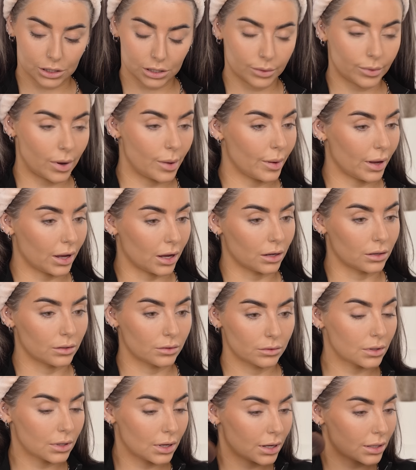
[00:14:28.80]
actually way better.
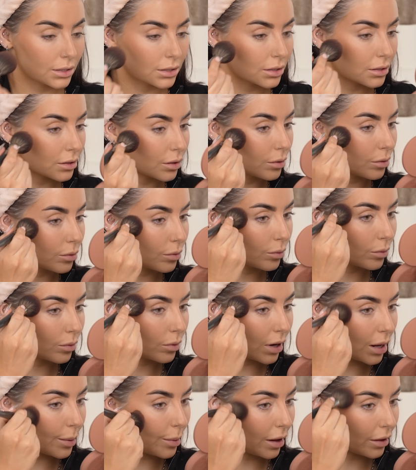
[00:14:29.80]
That's
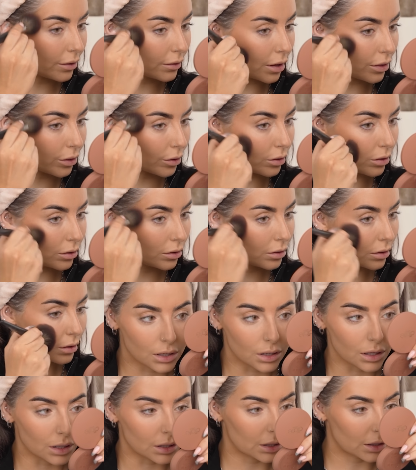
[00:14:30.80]
way better than I thought.
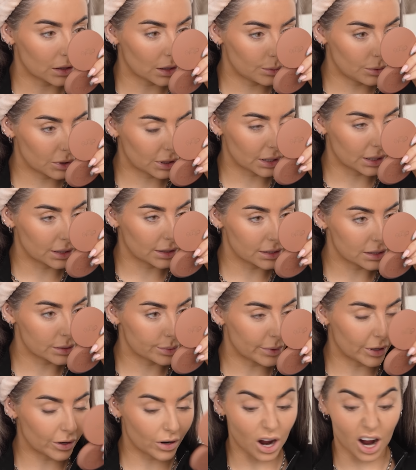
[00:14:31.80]
And now that I'm looking in
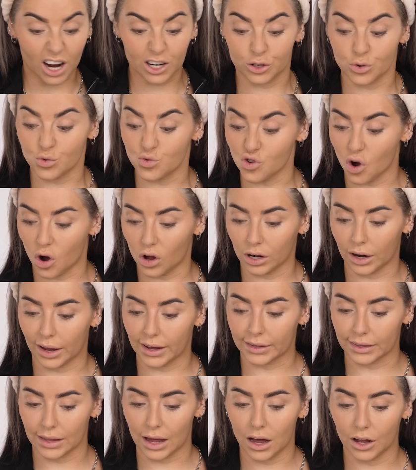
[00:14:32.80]
this mirror, I do not
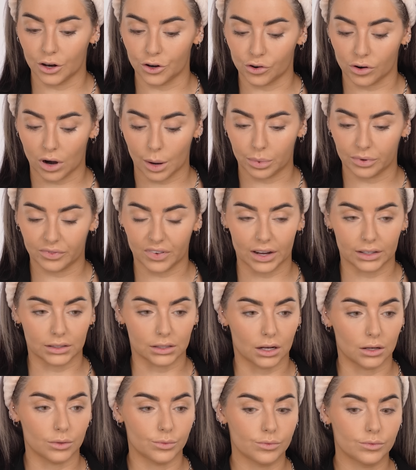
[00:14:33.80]
like that under eye
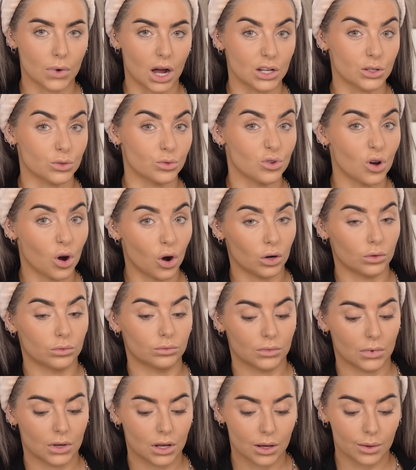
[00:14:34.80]
perfector. I do not.
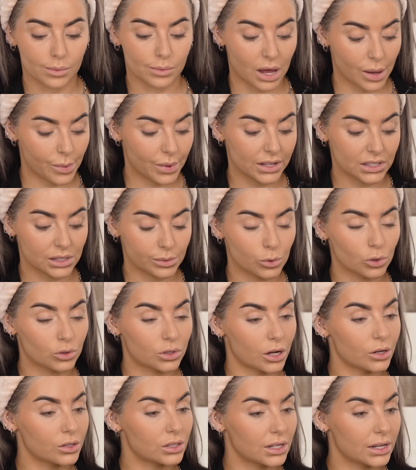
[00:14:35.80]
Maybe in small
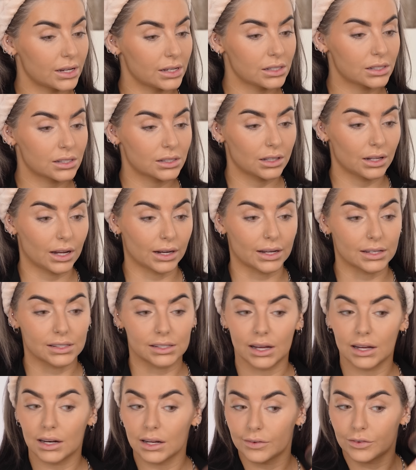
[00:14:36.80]
doses, like I
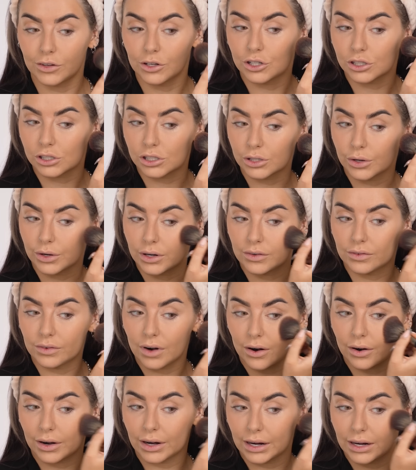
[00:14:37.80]
said, if you're just doing a
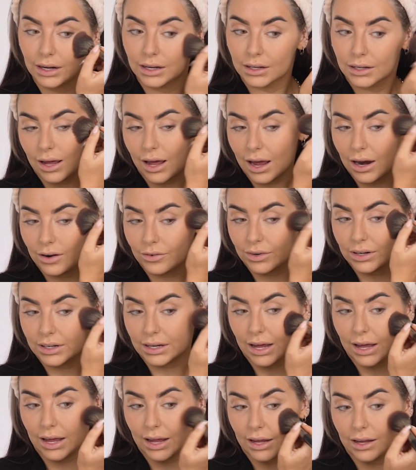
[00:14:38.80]
very
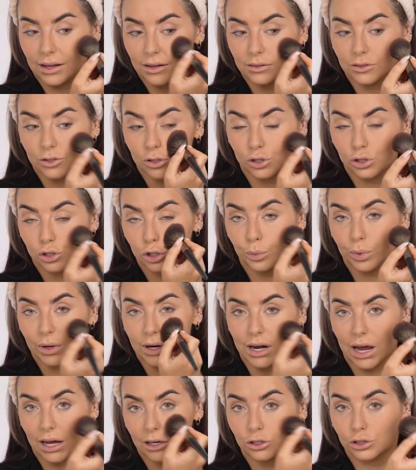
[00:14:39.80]
everyday,
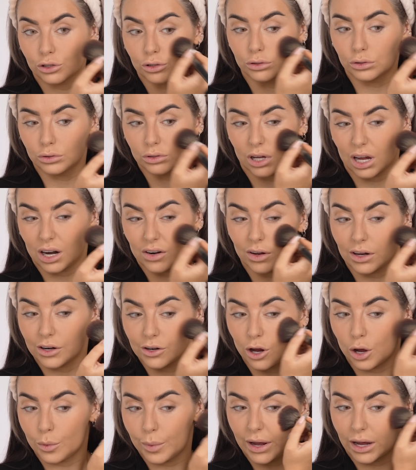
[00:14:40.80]
supernatural kind of like
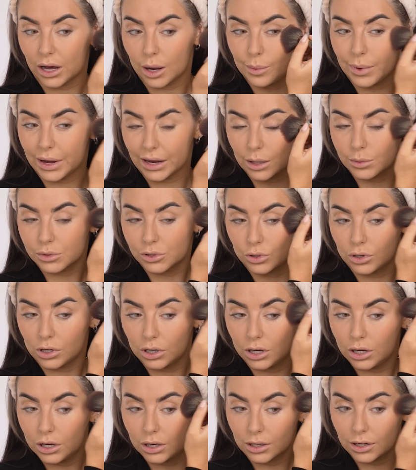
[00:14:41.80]
no makeup, makeup sort
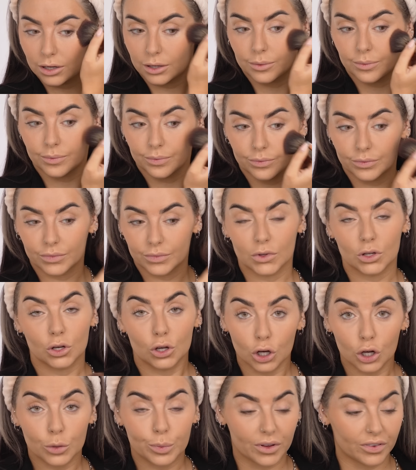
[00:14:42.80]
of look,
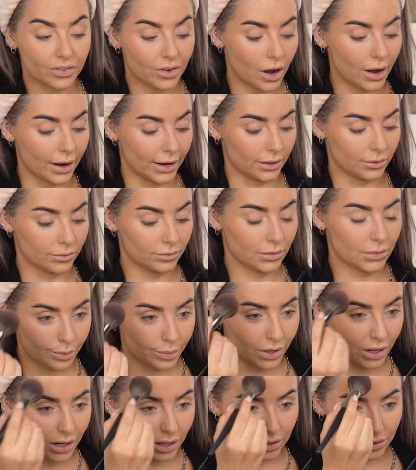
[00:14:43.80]
could be fine.
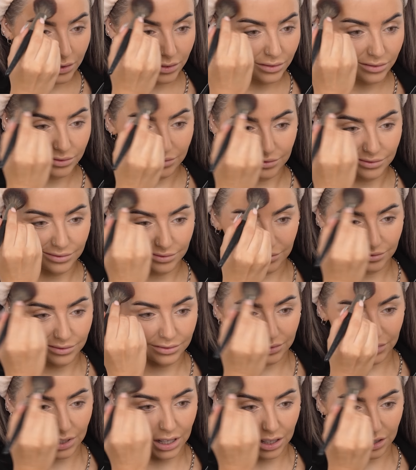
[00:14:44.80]
But mm,
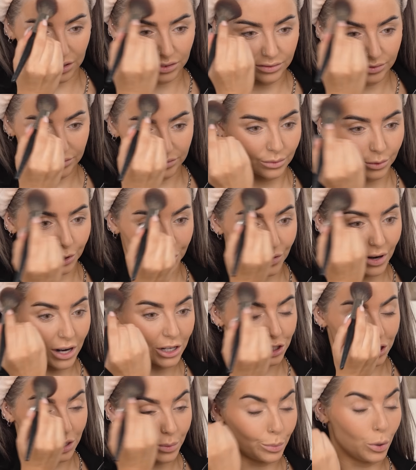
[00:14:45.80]
no, when you're
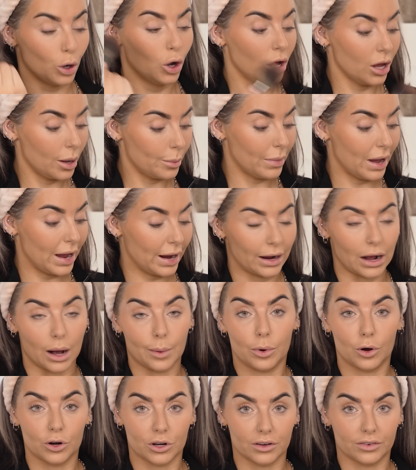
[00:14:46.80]
actually putting
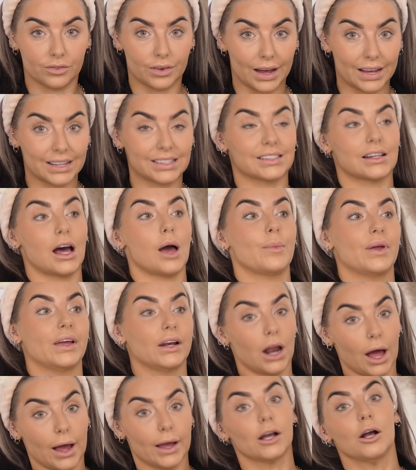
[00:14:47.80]
makeup on your face, and I
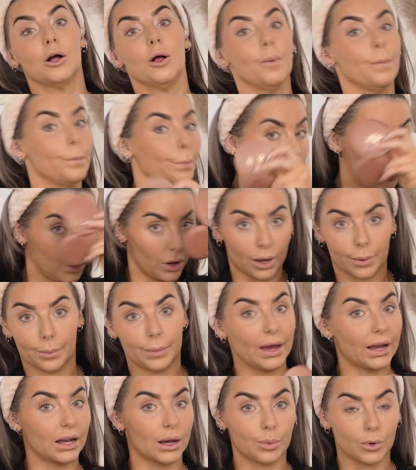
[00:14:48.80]
mean like putting
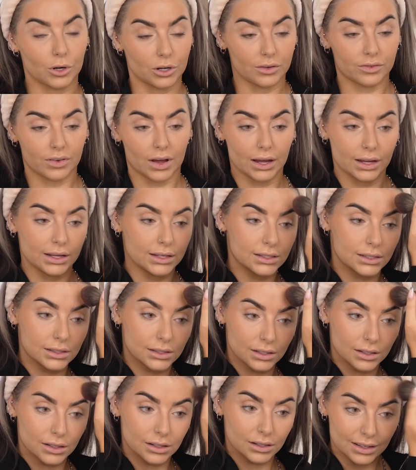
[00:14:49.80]
makeup on your
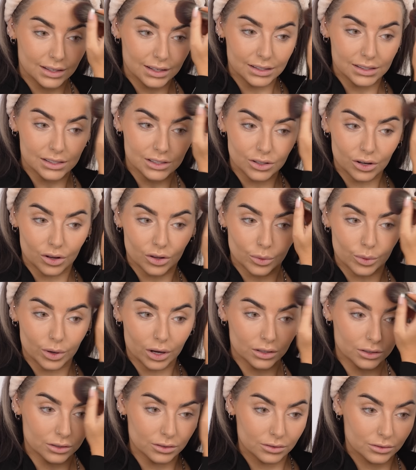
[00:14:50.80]
face, it's not the
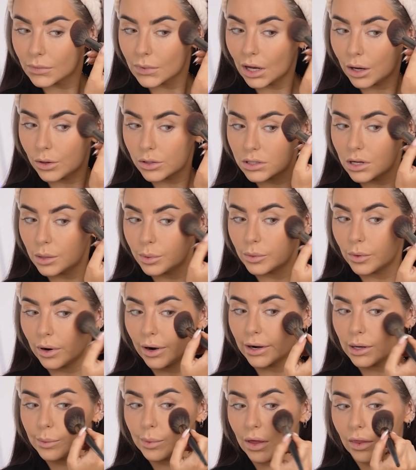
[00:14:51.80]
one. Yeah, I was a little bit
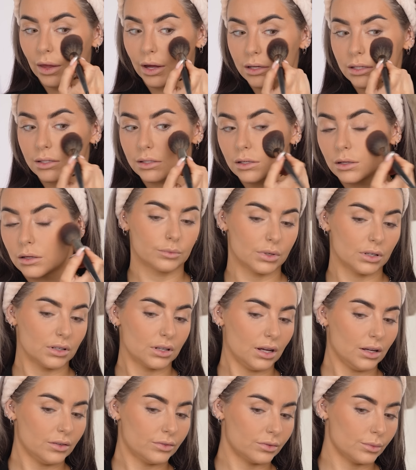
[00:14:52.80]
worried about this, but
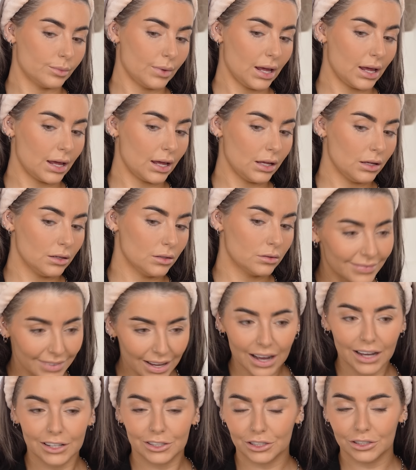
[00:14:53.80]
yeah, for me,
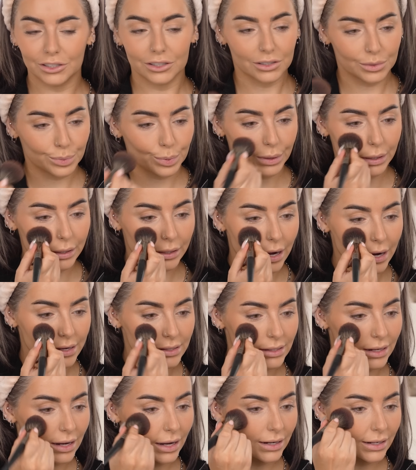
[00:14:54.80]
that actually looks pretty
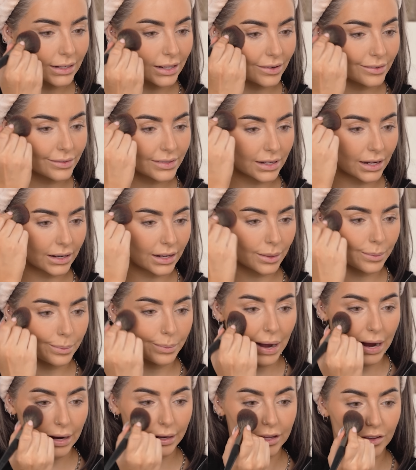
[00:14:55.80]
nice. It kind of gives like a
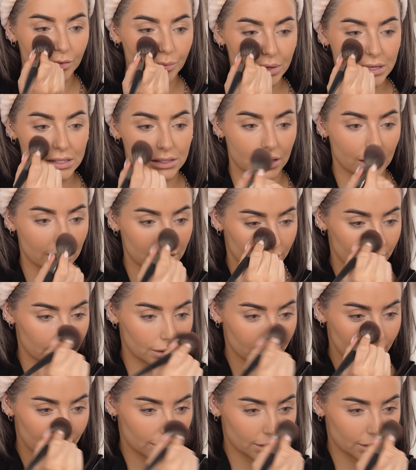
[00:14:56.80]
Mac Give Me Sun